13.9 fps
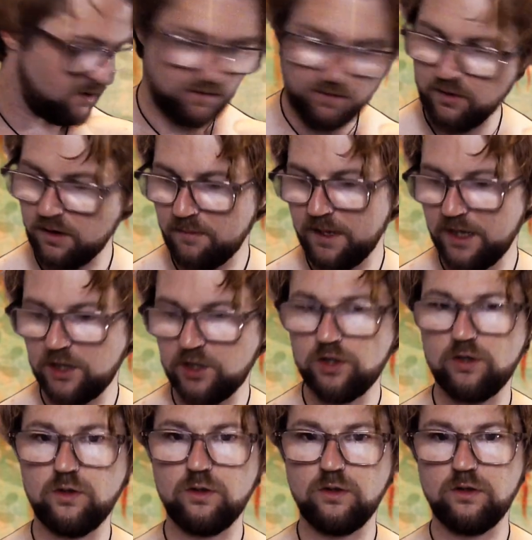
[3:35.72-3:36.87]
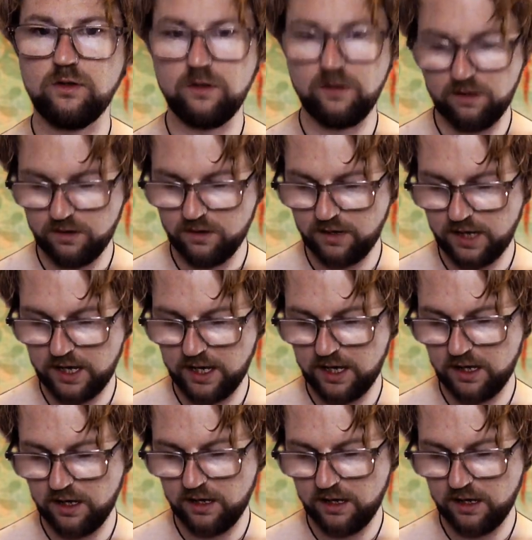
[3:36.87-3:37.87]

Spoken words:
we're going to make sure that